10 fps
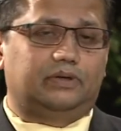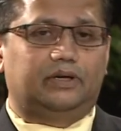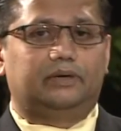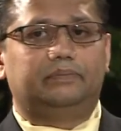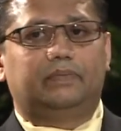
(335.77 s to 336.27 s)

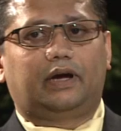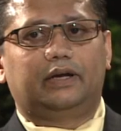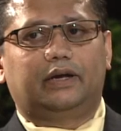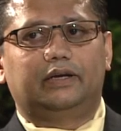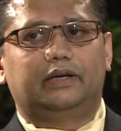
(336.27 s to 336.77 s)

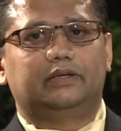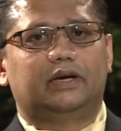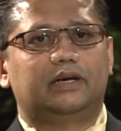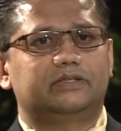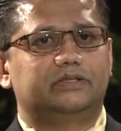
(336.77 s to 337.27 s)
I get
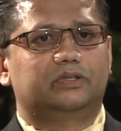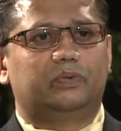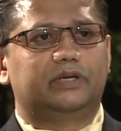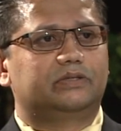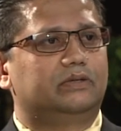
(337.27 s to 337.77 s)
asked this
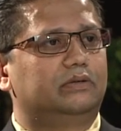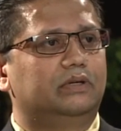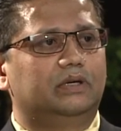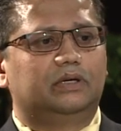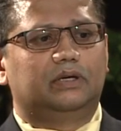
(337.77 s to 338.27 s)
question
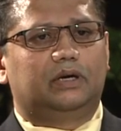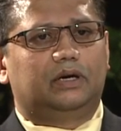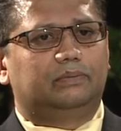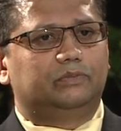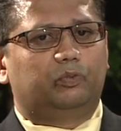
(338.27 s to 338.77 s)

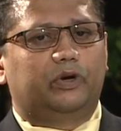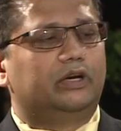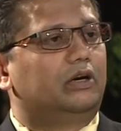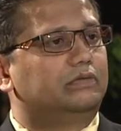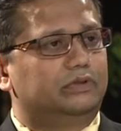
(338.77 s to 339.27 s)
very
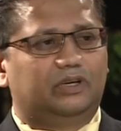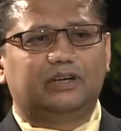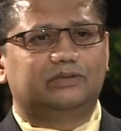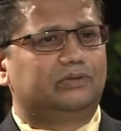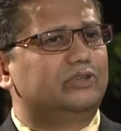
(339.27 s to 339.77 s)
often,
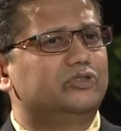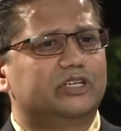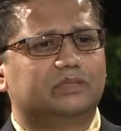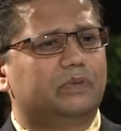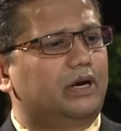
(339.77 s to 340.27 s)
not
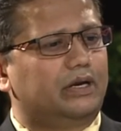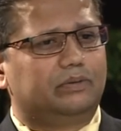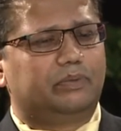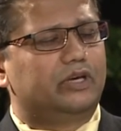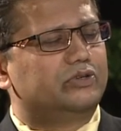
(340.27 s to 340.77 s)
just by
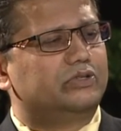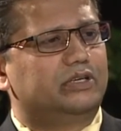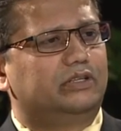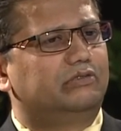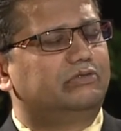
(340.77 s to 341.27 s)
patients
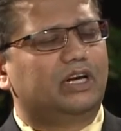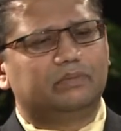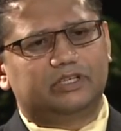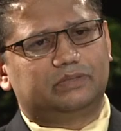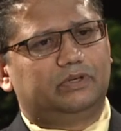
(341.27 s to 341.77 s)
and their
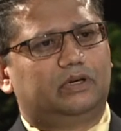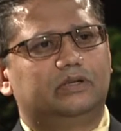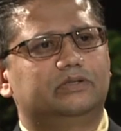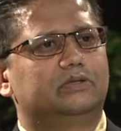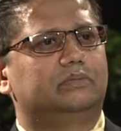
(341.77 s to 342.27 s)
families, but
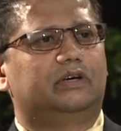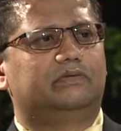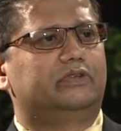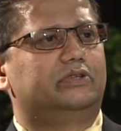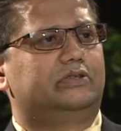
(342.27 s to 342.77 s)
also by
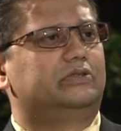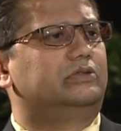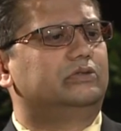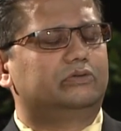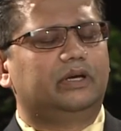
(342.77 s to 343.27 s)
physicians
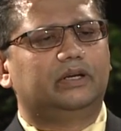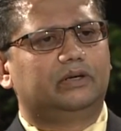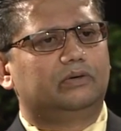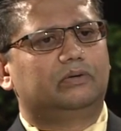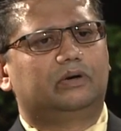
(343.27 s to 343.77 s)
in
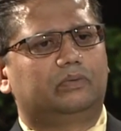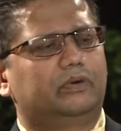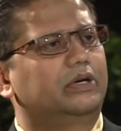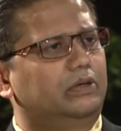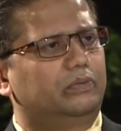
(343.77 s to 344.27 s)
training who are
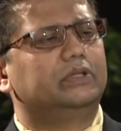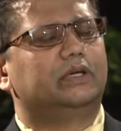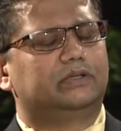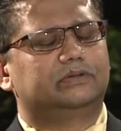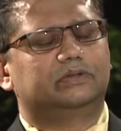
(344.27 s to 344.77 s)
working with
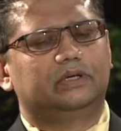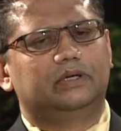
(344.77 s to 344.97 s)
us.